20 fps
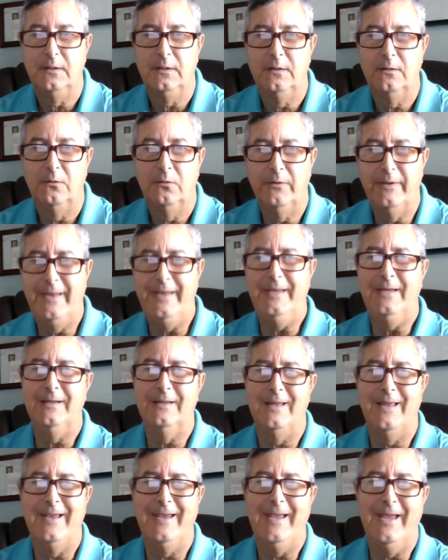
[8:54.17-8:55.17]
Well, they didn't
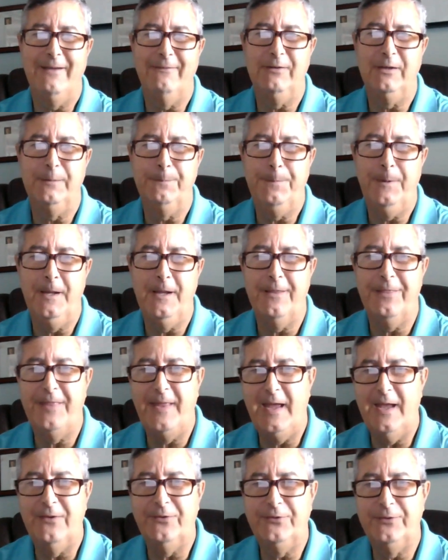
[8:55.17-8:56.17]
like having to pay
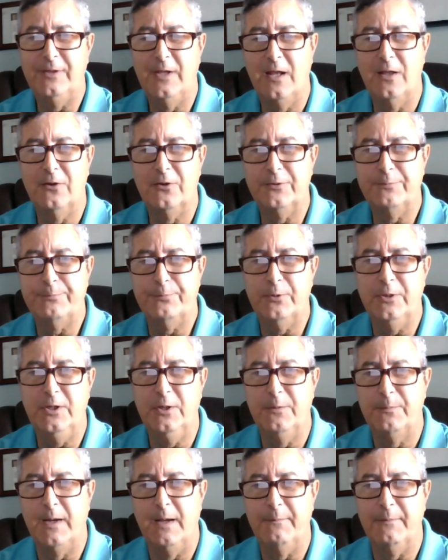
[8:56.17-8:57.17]
$1,000
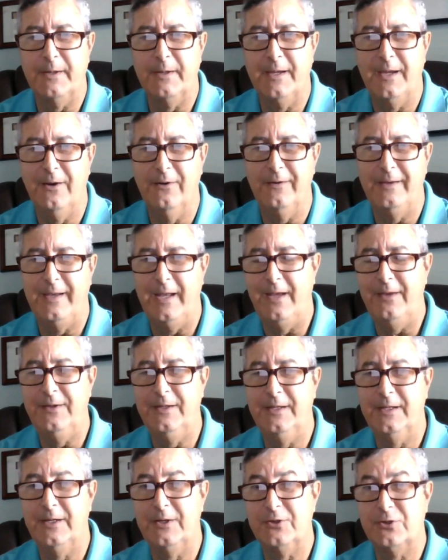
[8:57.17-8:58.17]
pre-Obamacare, and now you're
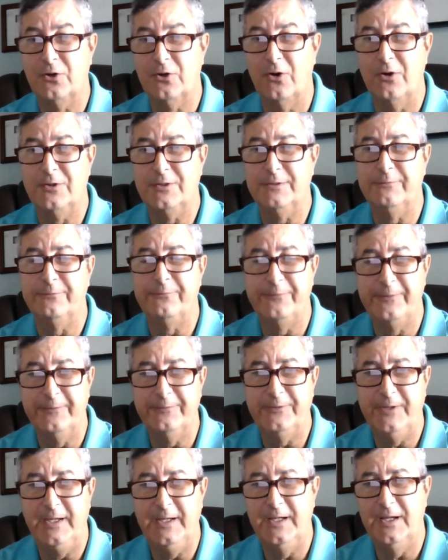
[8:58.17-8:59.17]
going to charge them
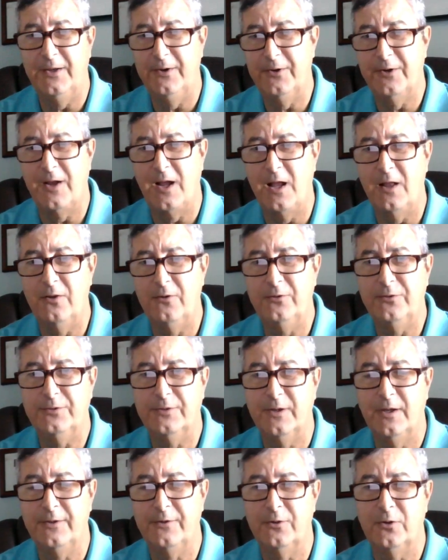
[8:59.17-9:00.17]
$1,500
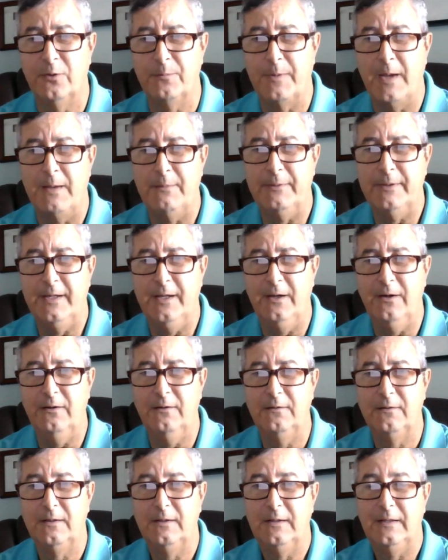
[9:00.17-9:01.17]
under Obamacare?